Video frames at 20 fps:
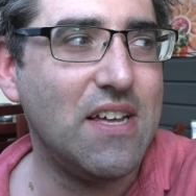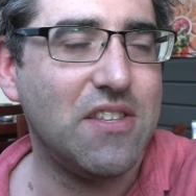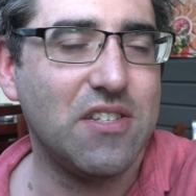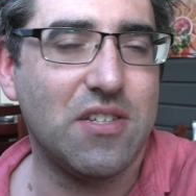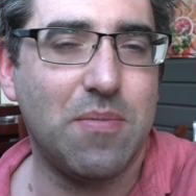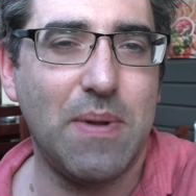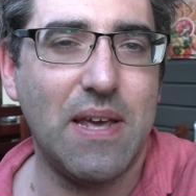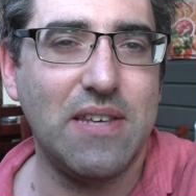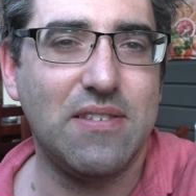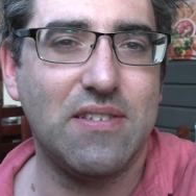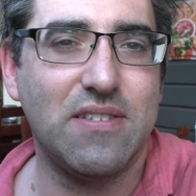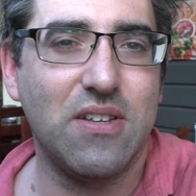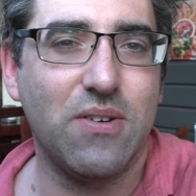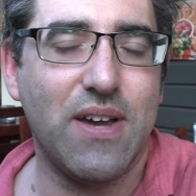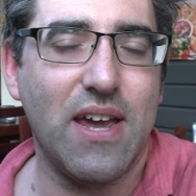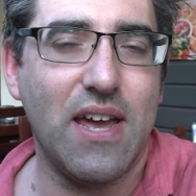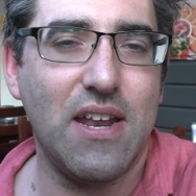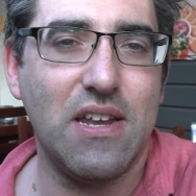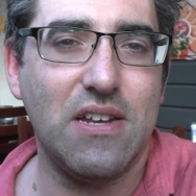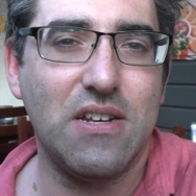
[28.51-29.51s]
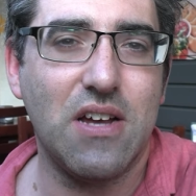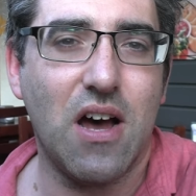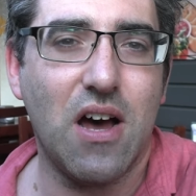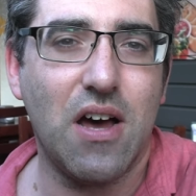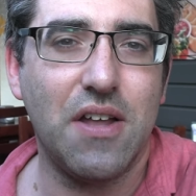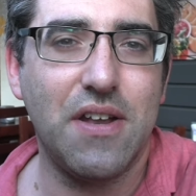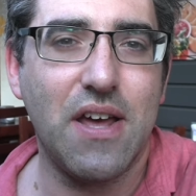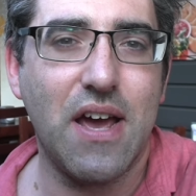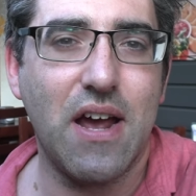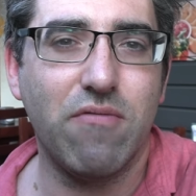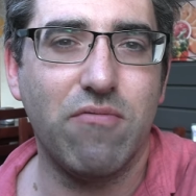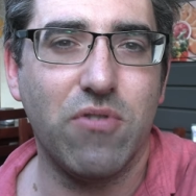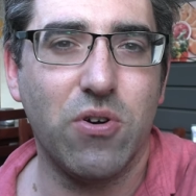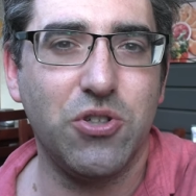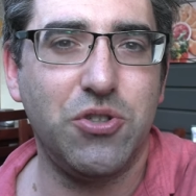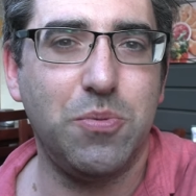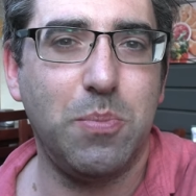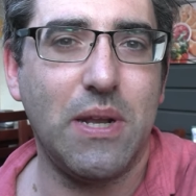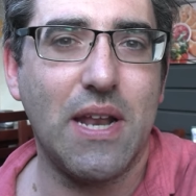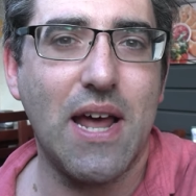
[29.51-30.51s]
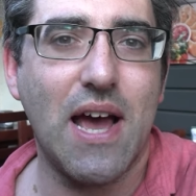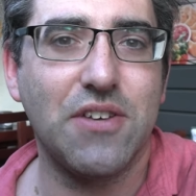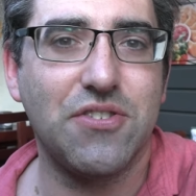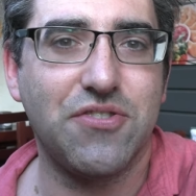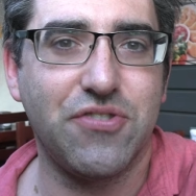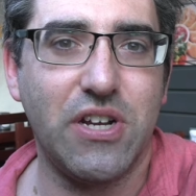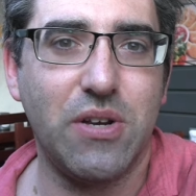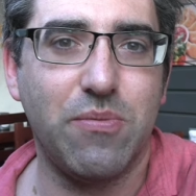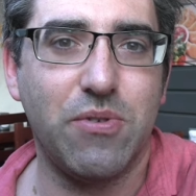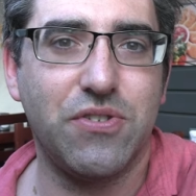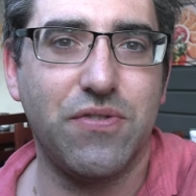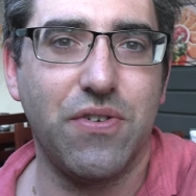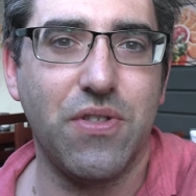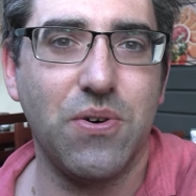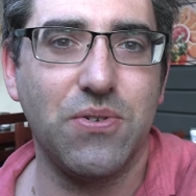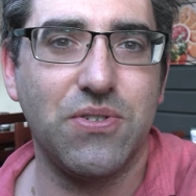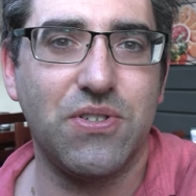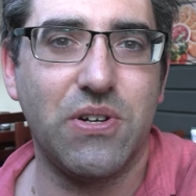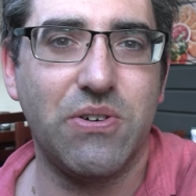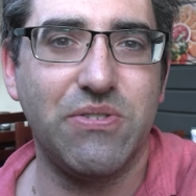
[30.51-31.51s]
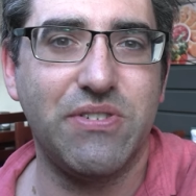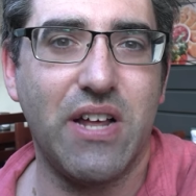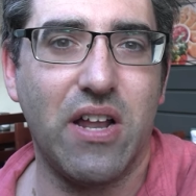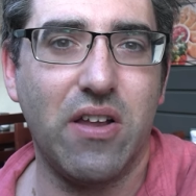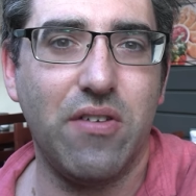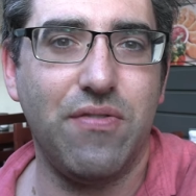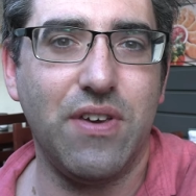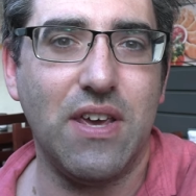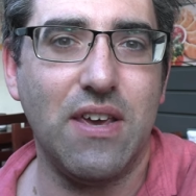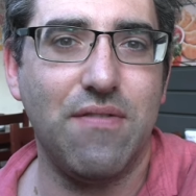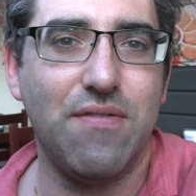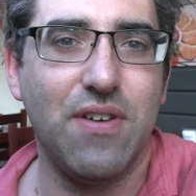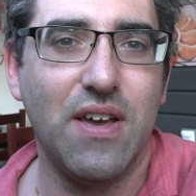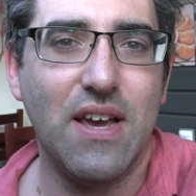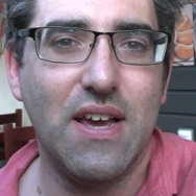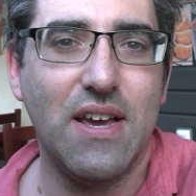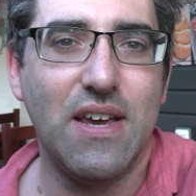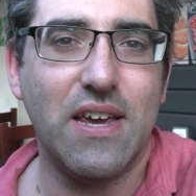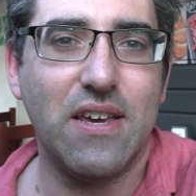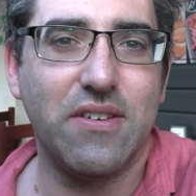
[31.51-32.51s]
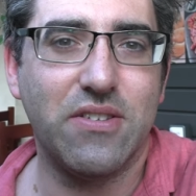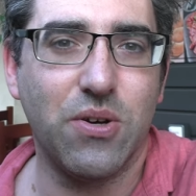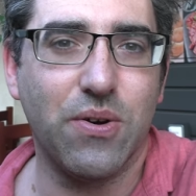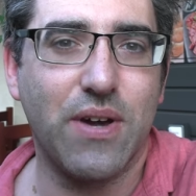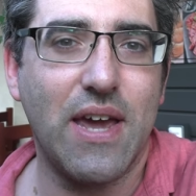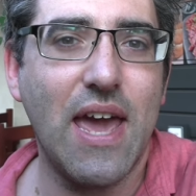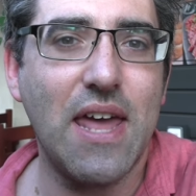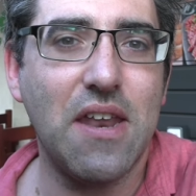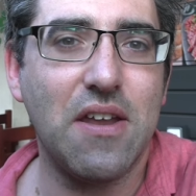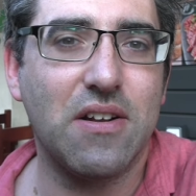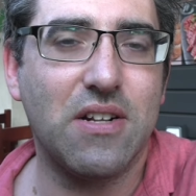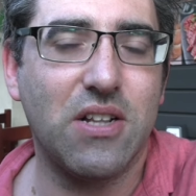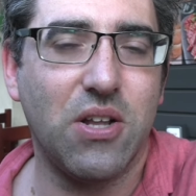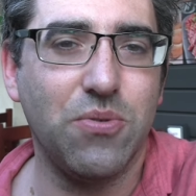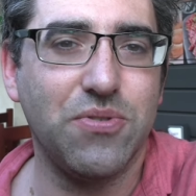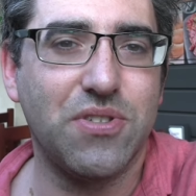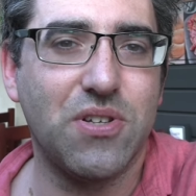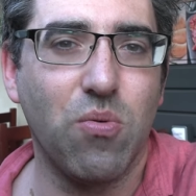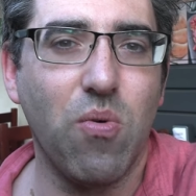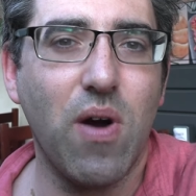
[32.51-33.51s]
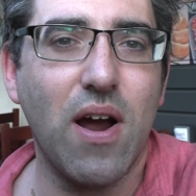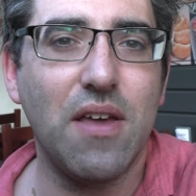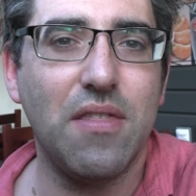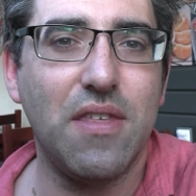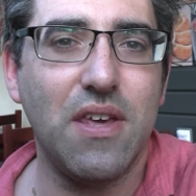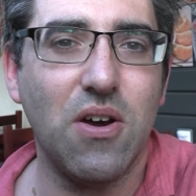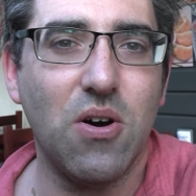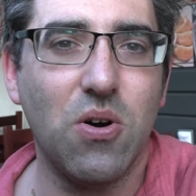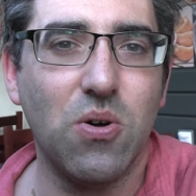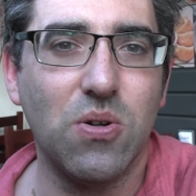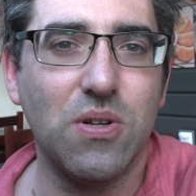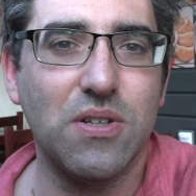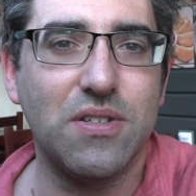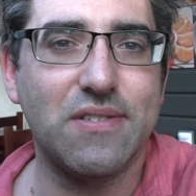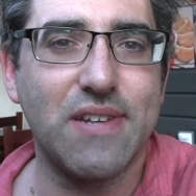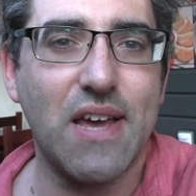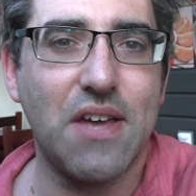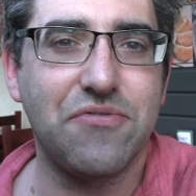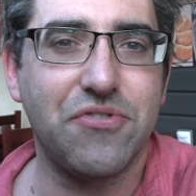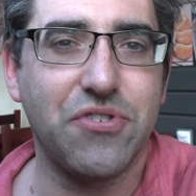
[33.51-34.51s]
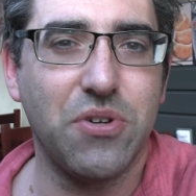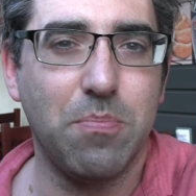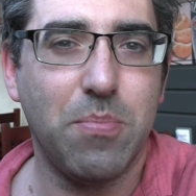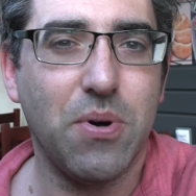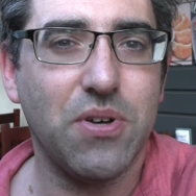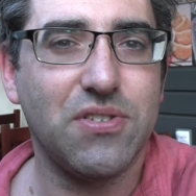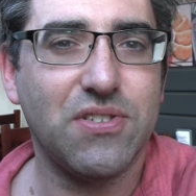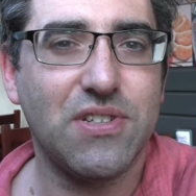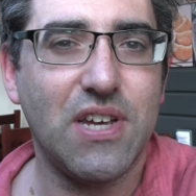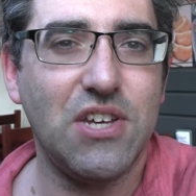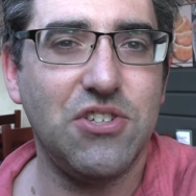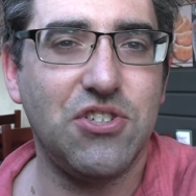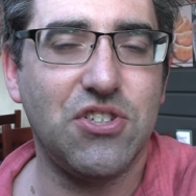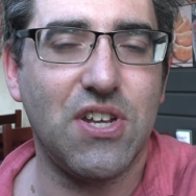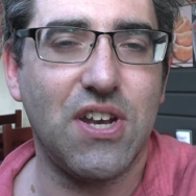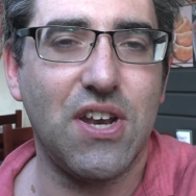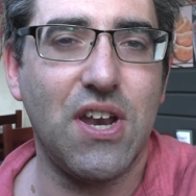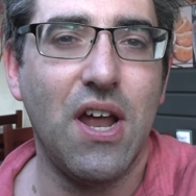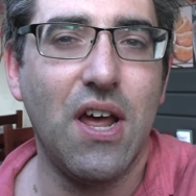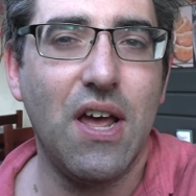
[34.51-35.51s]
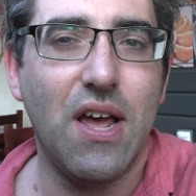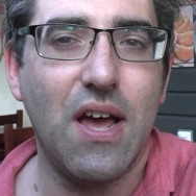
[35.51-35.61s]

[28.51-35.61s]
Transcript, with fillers: This place is located on uh, Rosh Pinat Street, which for those who know Tel Aviv, is located close to where the old central bus station